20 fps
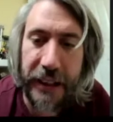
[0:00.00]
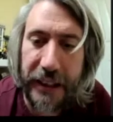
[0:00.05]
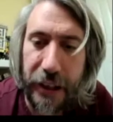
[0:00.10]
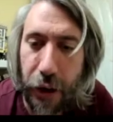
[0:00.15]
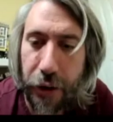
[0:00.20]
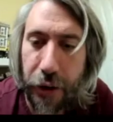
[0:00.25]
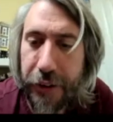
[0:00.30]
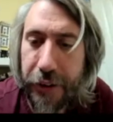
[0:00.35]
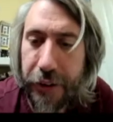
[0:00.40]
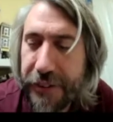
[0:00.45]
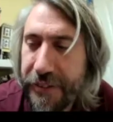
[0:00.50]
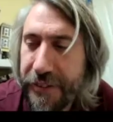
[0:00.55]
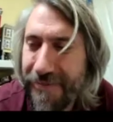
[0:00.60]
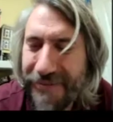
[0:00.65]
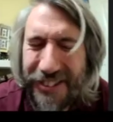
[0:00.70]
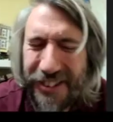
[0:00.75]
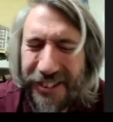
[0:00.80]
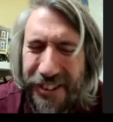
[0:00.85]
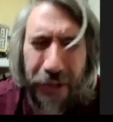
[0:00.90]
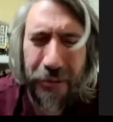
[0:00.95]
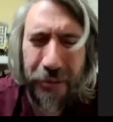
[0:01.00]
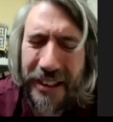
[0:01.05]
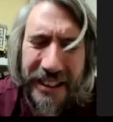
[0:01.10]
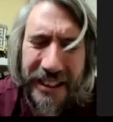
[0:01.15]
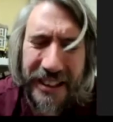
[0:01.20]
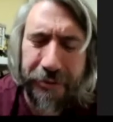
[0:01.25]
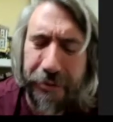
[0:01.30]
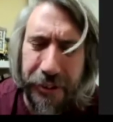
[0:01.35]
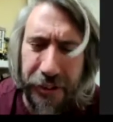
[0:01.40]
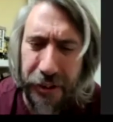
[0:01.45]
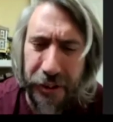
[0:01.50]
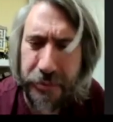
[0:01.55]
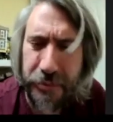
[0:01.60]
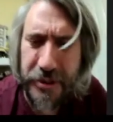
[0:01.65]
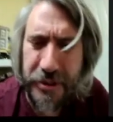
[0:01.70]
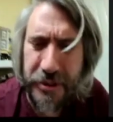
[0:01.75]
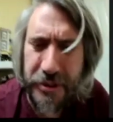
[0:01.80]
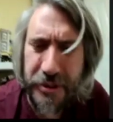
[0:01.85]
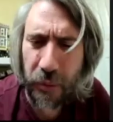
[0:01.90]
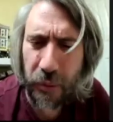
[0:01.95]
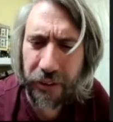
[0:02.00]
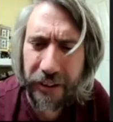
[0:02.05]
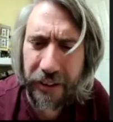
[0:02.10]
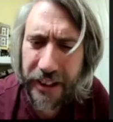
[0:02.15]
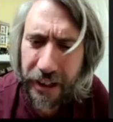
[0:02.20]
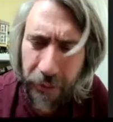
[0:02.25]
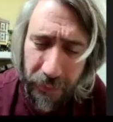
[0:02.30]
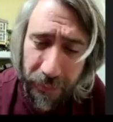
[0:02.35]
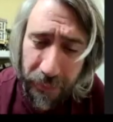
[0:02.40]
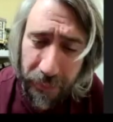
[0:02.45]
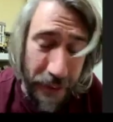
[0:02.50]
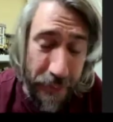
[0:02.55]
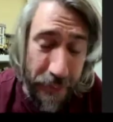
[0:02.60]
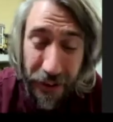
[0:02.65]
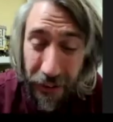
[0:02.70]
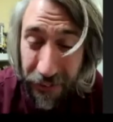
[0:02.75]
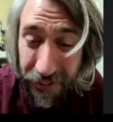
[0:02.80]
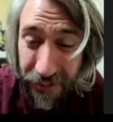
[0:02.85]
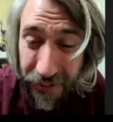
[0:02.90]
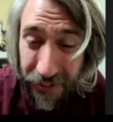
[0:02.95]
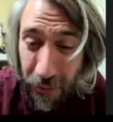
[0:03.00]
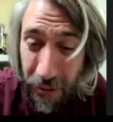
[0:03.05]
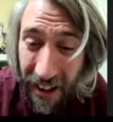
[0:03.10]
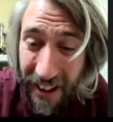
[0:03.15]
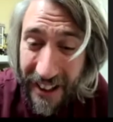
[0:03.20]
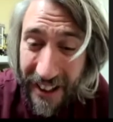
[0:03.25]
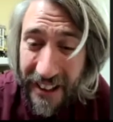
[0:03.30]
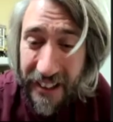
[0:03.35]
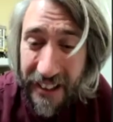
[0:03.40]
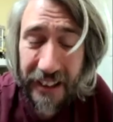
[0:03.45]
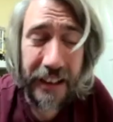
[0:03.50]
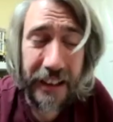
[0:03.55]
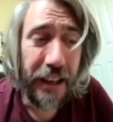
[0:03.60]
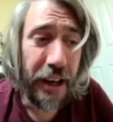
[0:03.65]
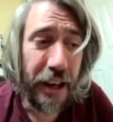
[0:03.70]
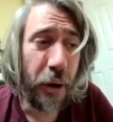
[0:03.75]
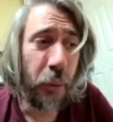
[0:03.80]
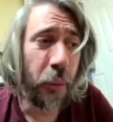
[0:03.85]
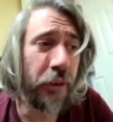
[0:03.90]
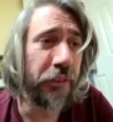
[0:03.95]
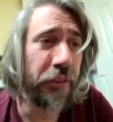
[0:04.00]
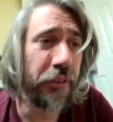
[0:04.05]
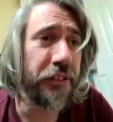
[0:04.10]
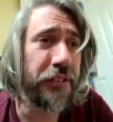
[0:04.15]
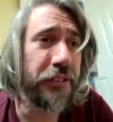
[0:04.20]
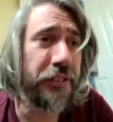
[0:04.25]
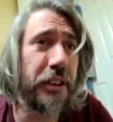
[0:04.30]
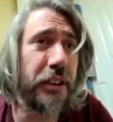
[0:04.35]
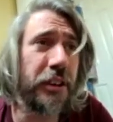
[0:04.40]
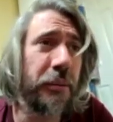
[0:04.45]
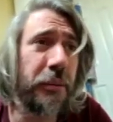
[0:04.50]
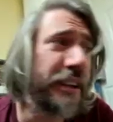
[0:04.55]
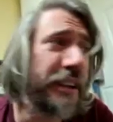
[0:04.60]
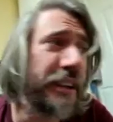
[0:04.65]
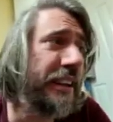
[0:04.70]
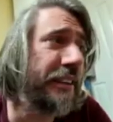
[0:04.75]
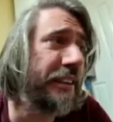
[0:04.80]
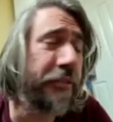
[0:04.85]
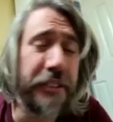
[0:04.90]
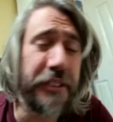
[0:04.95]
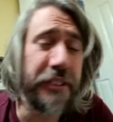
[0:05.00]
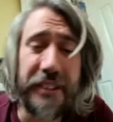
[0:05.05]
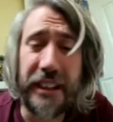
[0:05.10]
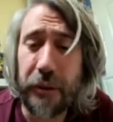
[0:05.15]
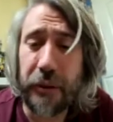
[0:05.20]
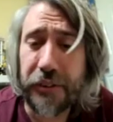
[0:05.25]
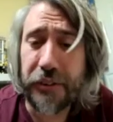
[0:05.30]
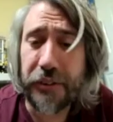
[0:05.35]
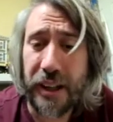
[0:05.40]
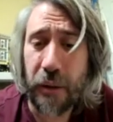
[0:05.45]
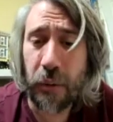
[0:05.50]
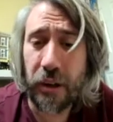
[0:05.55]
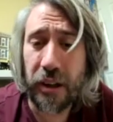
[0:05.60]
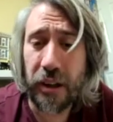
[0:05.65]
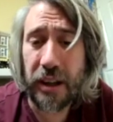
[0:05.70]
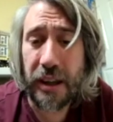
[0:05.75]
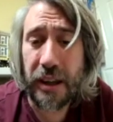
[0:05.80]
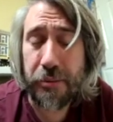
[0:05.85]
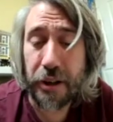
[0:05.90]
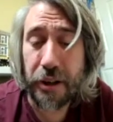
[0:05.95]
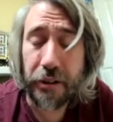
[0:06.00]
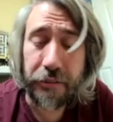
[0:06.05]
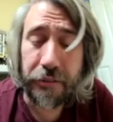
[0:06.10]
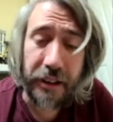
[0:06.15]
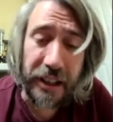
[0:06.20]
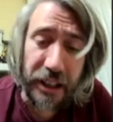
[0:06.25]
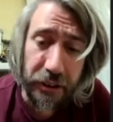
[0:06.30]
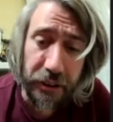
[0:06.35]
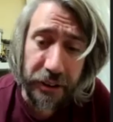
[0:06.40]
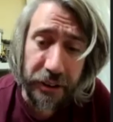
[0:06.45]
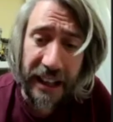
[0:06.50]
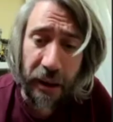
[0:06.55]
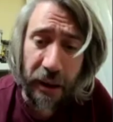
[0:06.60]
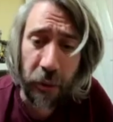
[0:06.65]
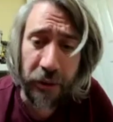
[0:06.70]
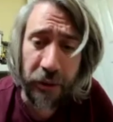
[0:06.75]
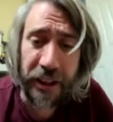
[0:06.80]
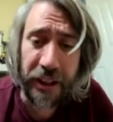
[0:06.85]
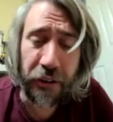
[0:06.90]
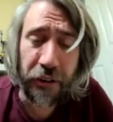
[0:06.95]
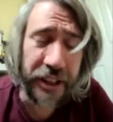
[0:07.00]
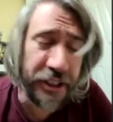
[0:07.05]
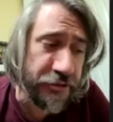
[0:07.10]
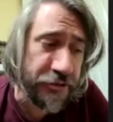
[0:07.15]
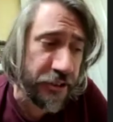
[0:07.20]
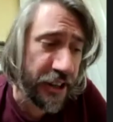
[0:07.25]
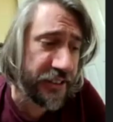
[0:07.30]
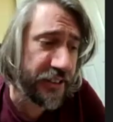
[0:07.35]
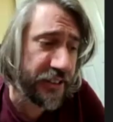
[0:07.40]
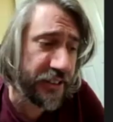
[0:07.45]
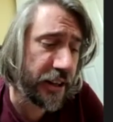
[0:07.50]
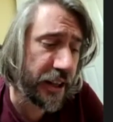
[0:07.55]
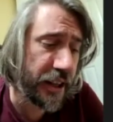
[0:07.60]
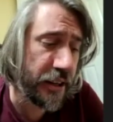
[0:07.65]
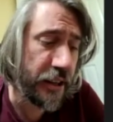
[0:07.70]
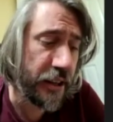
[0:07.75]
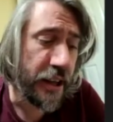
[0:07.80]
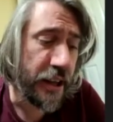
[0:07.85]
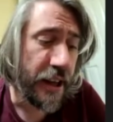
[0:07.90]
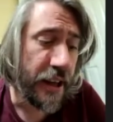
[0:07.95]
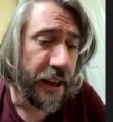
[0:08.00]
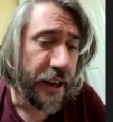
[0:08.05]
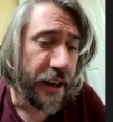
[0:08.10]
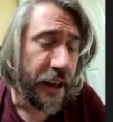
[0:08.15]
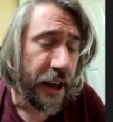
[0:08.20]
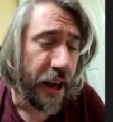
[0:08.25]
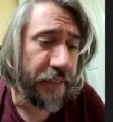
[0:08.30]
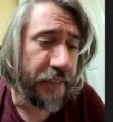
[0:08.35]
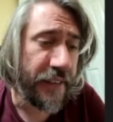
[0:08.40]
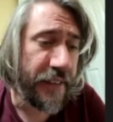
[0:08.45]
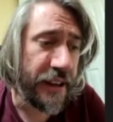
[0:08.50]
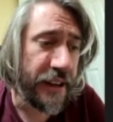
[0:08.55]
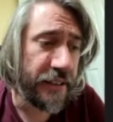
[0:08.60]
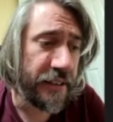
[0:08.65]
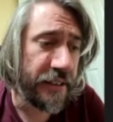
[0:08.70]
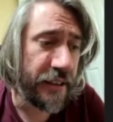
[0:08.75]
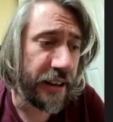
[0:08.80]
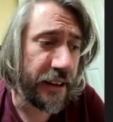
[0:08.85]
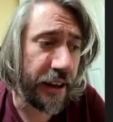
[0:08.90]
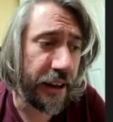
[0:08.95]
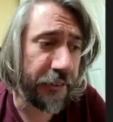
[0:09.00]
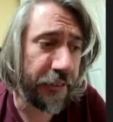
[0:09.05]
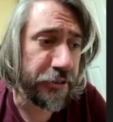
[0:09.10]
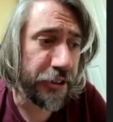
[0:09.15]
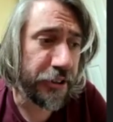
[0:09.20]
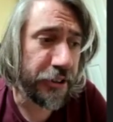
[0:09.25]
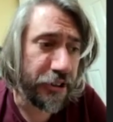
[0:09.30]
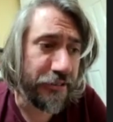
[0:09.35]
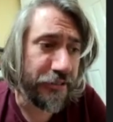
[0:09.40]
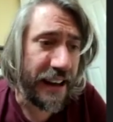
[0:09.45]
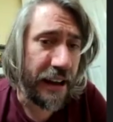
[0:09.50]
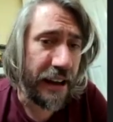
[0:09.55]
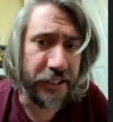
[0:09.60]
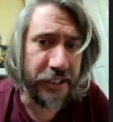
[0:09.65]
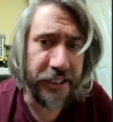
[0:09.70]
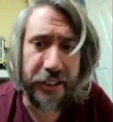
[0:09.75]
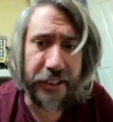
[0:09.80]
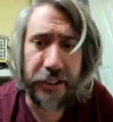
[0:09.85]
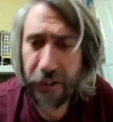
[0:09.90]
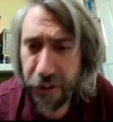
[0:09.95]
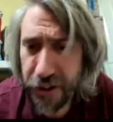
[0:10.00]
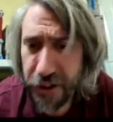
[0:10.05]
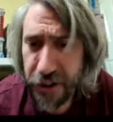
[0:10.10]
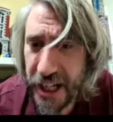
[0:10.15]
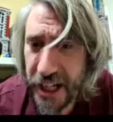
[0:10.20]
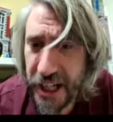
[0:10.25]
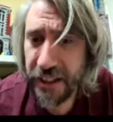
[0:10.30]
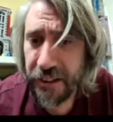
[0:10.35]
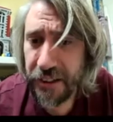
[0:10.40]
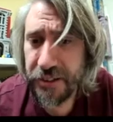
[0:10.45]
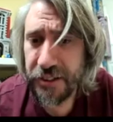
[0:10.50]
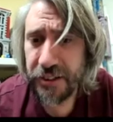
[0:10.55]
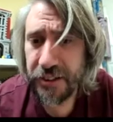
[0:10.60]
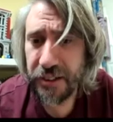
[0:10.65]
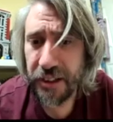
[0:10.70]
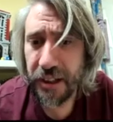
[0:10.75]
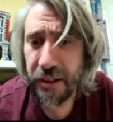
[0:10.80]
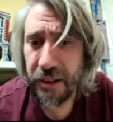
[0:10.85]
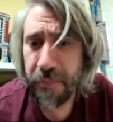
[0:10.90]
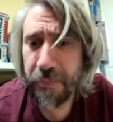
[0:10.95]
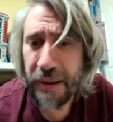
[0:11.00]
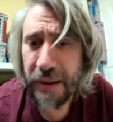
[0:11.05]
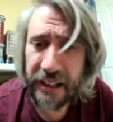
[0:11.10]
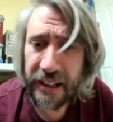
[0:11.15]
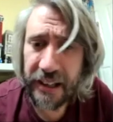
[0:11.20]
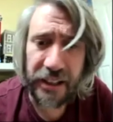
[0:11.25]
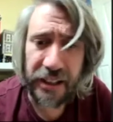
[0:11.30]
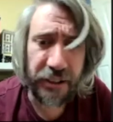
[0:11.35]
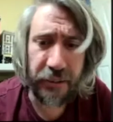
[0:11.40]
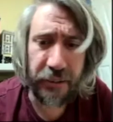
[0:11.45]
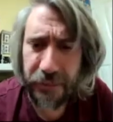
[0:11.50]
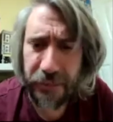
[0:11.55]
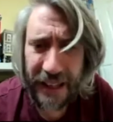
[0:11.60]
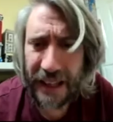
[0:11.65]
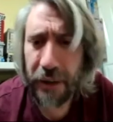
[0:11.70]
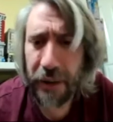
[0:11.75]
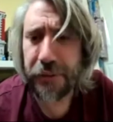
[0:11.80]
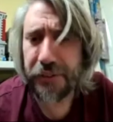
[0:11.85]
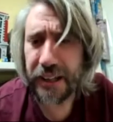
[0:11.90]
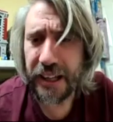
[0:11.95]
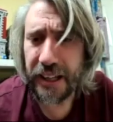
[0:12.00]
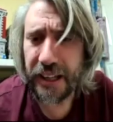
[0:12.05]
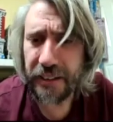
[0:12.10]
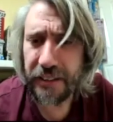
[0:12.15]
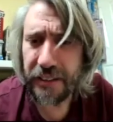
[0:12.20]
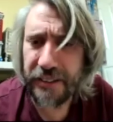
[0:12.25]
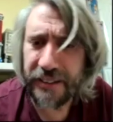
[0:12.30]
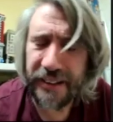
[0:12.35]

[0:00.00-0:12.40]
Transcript: other totally different subject, one that they don't maybe not don't like, one that's completely different skill set, one that they're probably not very good at, one they're not interested in, and then after another hour, it's another change, you know, and bang, you're doing something else again, and